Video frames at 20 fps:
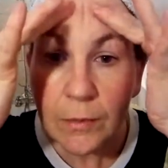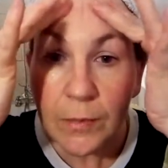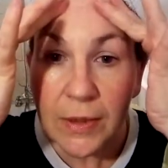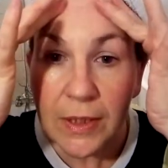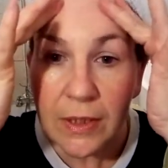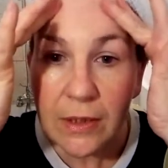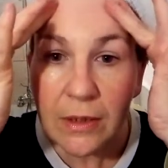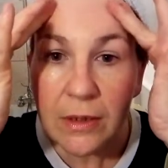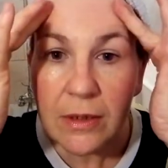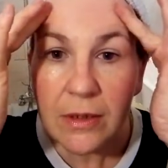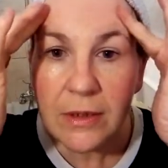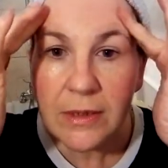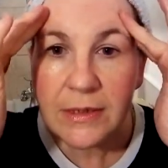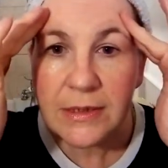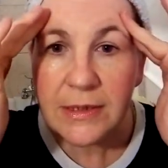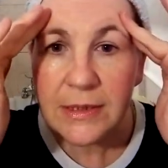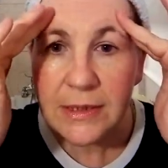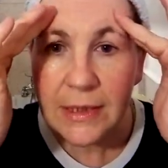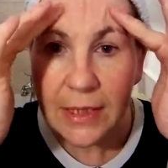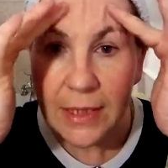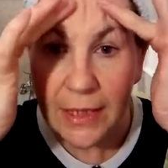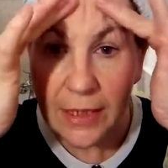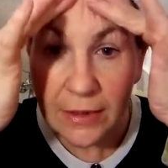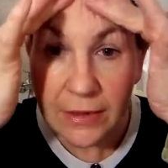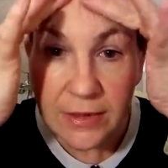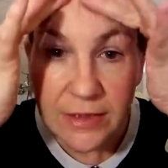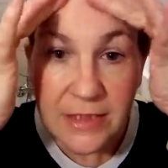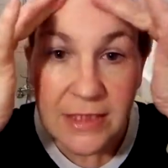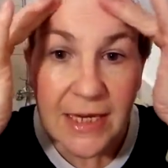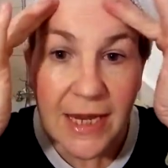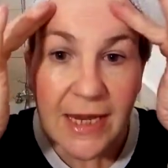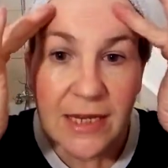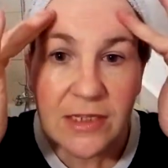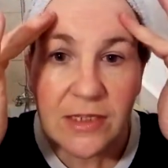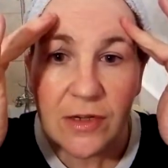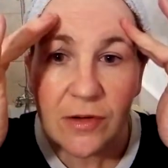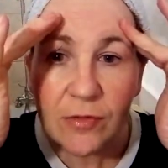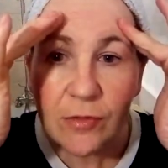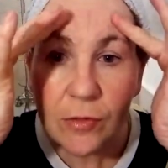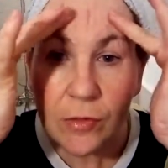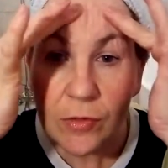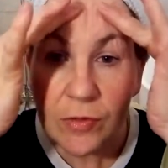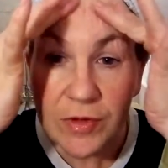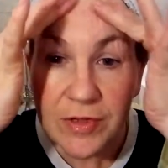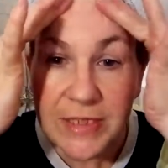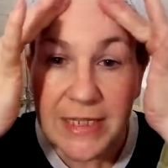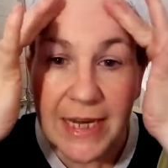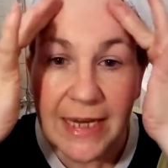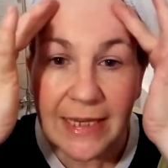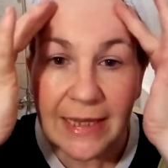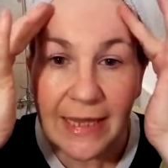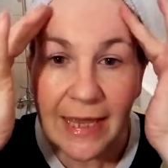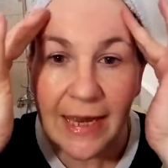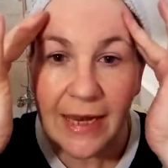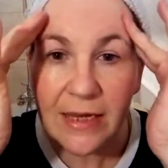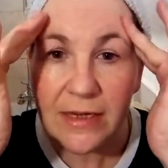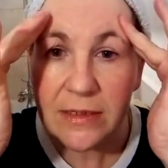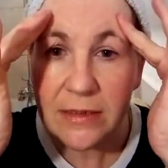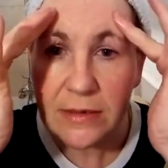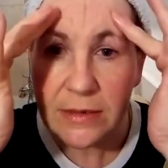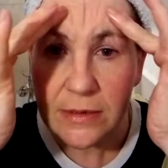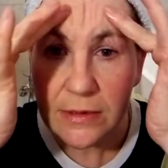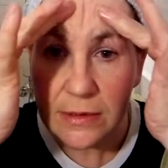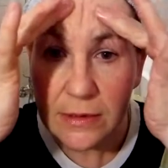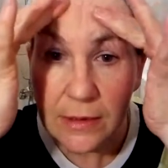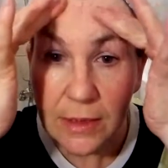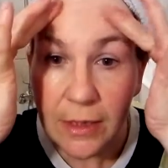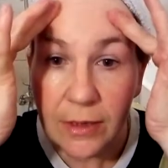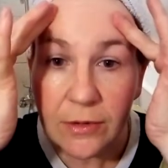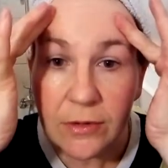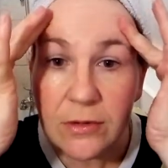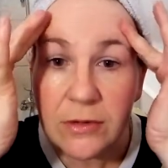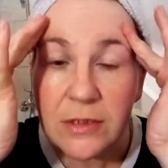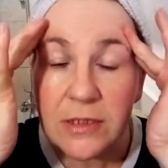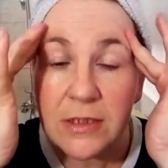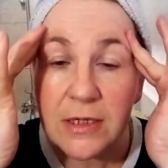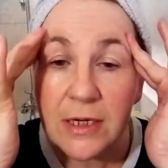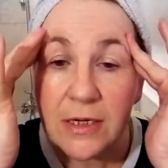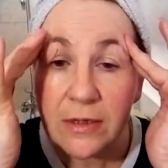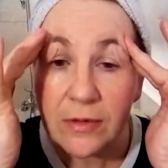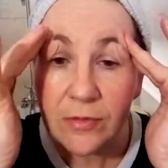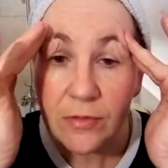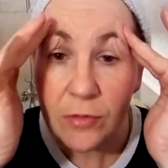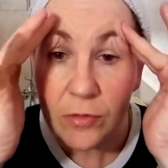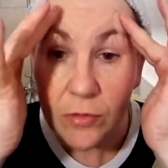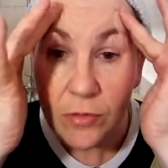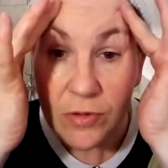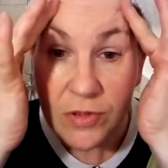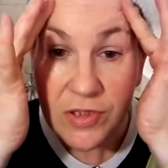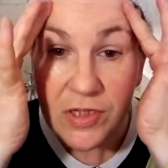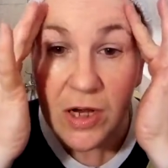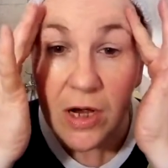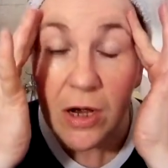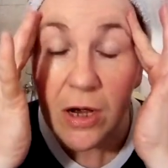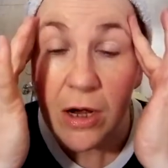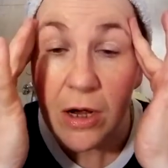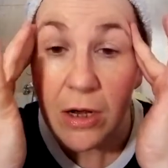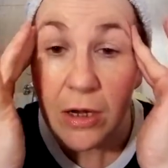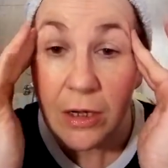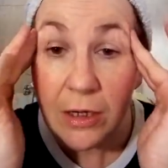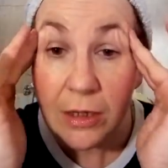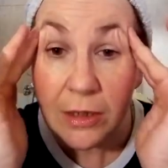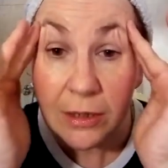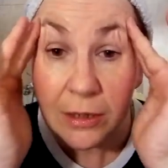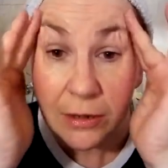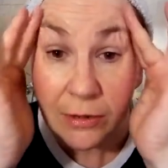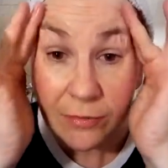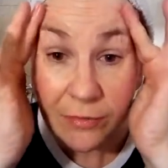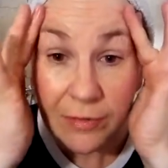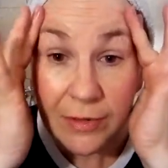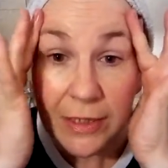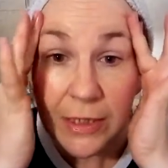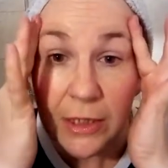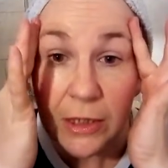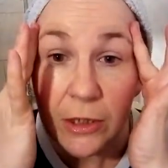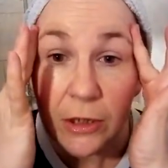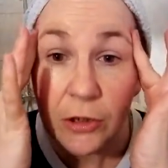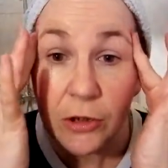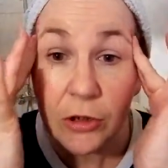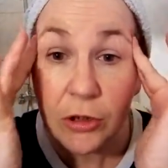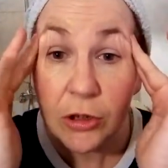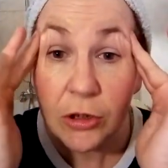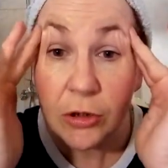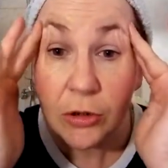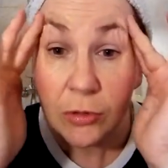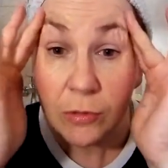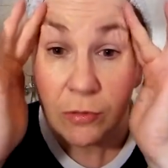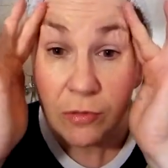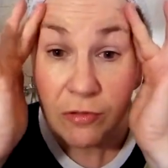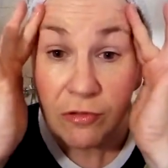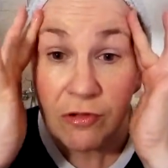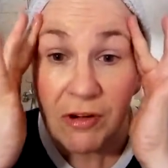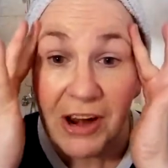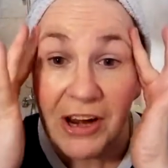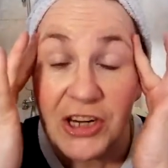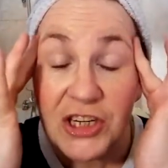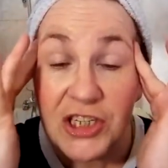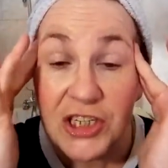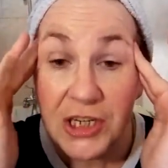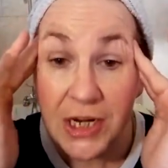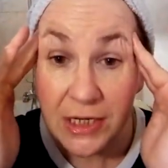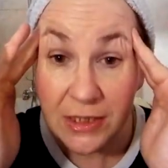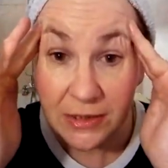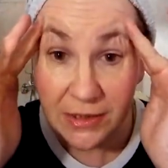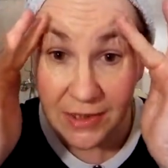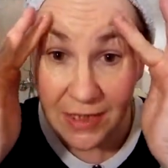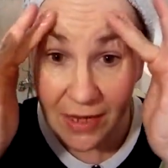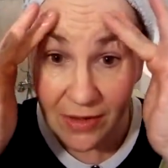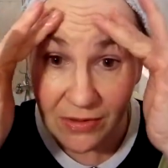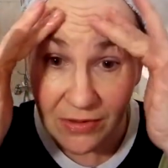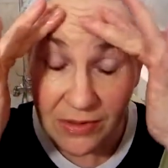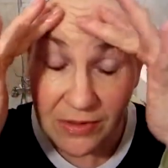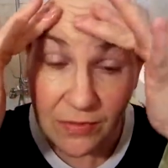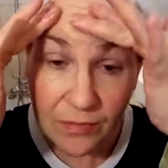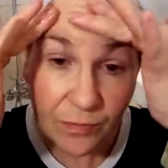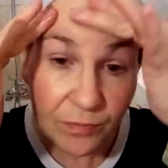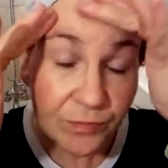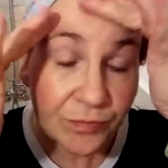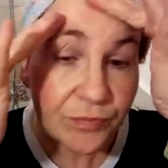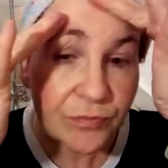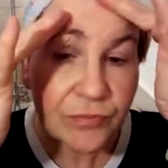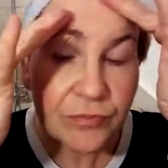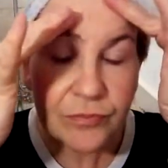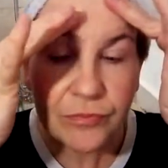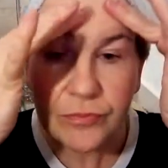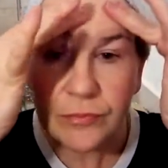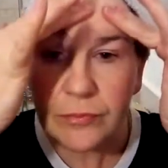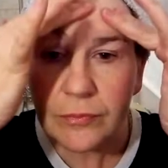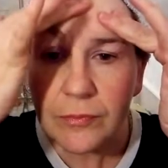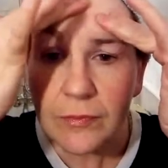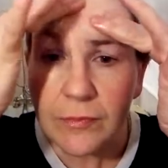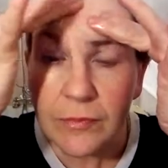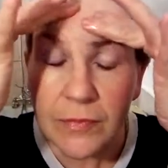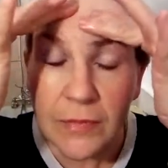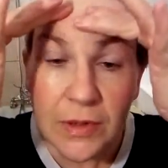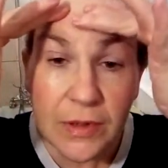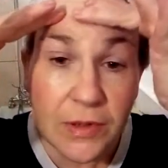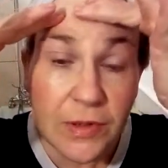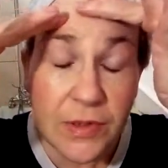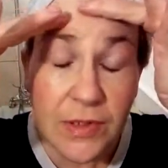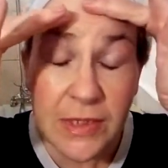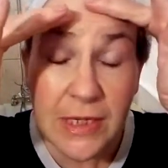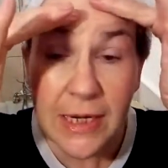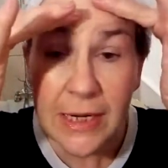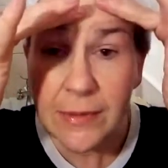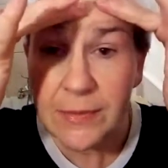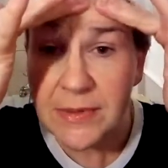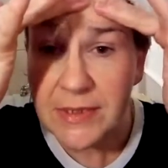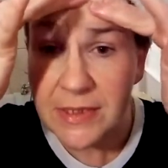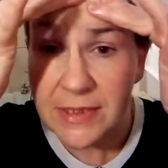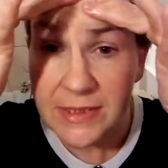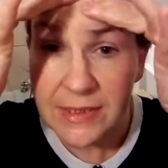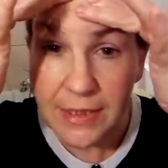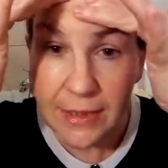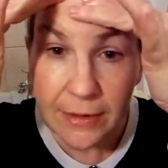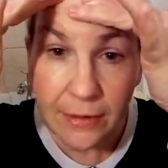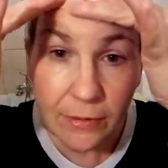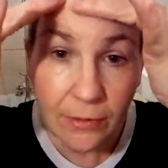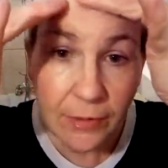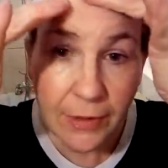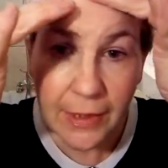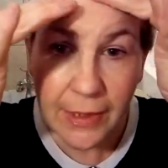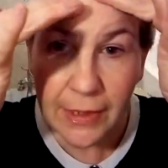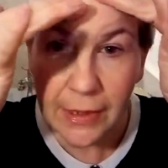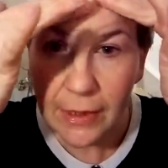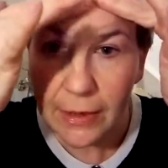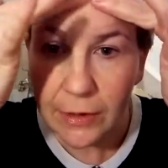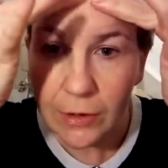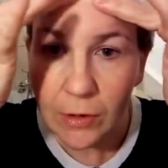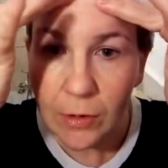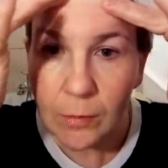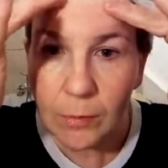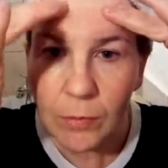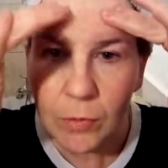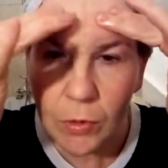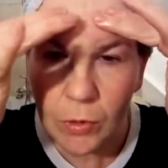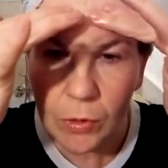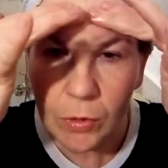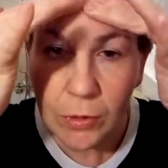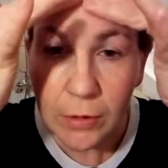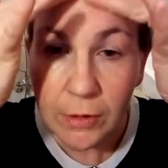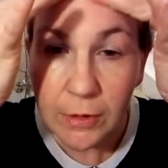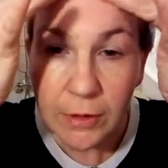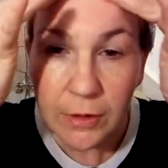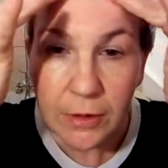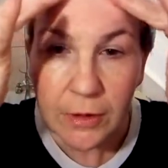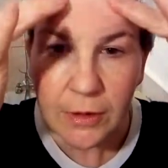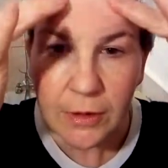because it takes off all the dead layers, and underneath, of course, are lovely new fresh skin cells. So it keeps the skin looking a lot more